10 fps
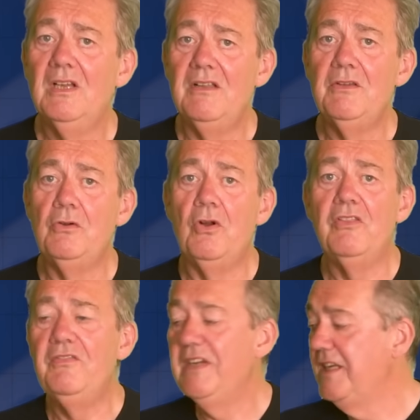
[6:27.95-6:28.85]
and there are
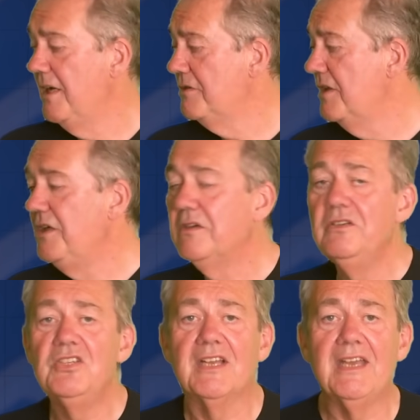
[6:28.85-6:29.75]
other videos that you
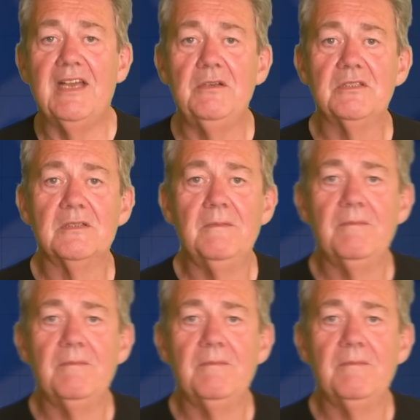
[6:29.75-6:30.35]
can check out.